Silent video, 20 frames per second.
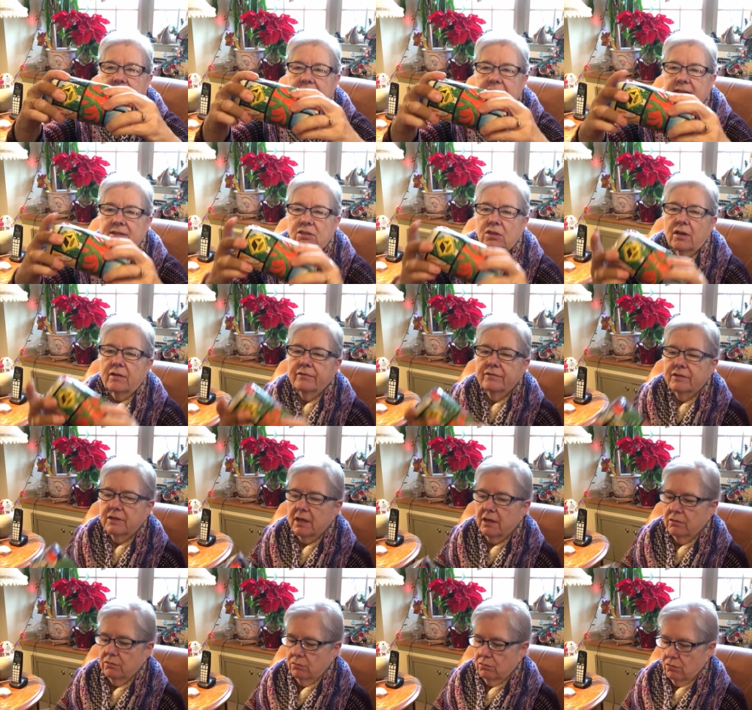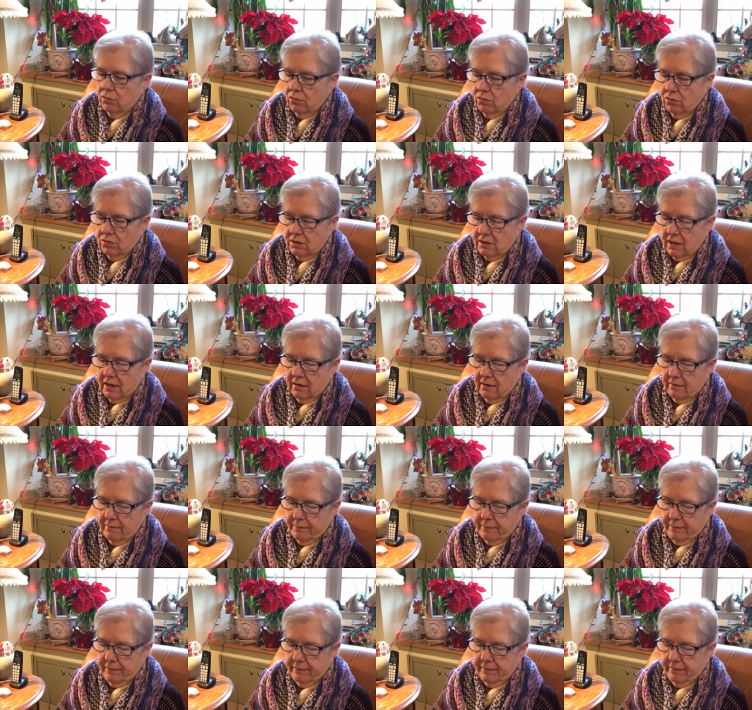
is soft and rolled up